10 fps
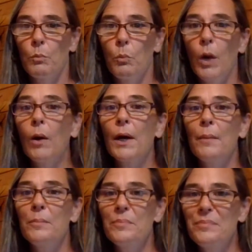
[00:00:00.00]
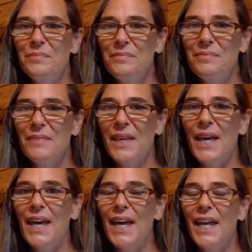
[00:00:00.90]
welcome
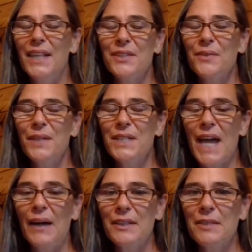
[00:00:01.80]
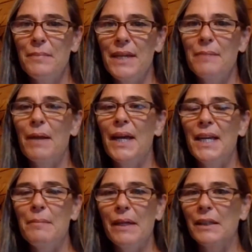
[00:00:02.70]
and to reach out to me. My
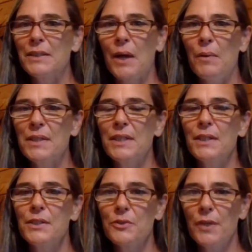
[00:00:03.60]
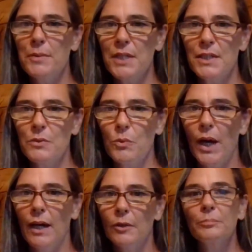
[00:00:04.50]
email is always in the description as
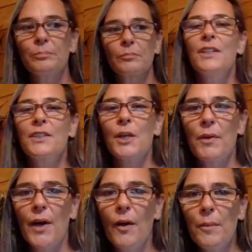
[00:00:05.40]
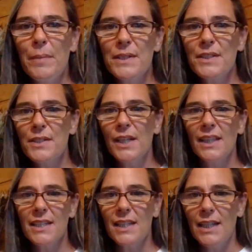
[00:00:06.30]
well. So, with all the business done,
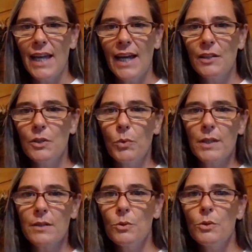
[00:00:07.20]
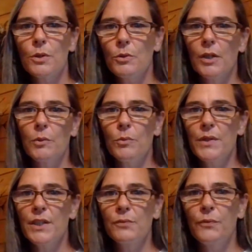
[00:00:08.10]
let's get down to what's going on with
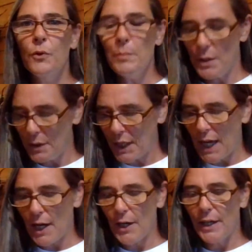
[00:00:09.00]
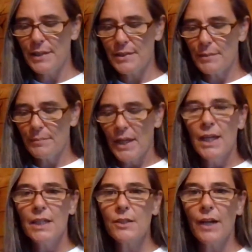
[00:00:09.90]
this full moon in Aries.
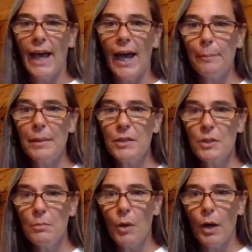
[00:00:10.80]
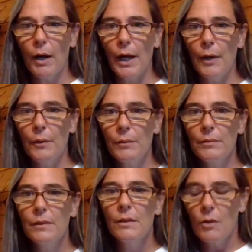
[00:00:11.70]
It's going to happen tomorrow
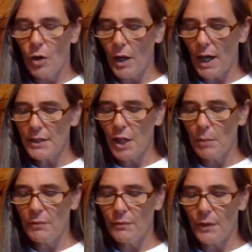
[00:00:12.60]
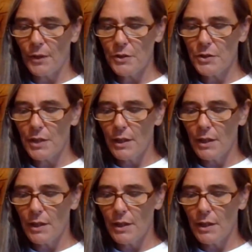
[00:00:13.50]
on October 1st